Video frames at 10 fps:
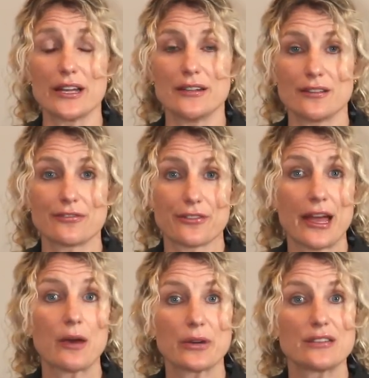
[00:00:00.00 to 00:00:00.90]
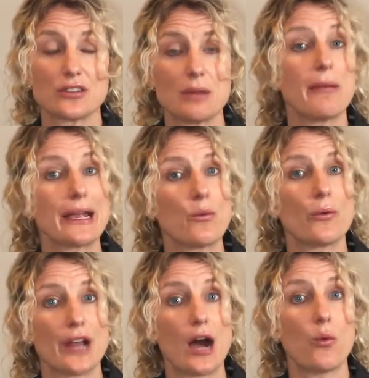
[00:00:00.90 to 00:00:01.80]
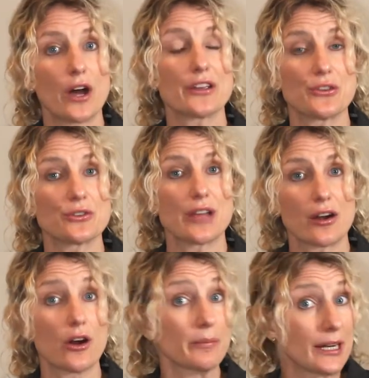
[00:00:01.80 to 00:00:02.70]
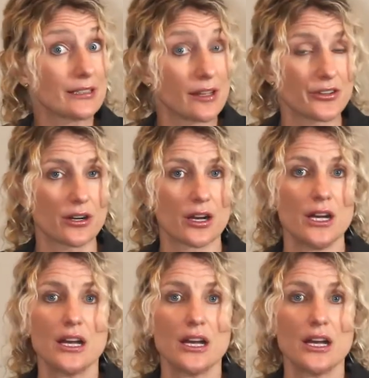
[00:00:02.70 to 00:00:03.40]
And for that reason, you might not want to use that hard money lender.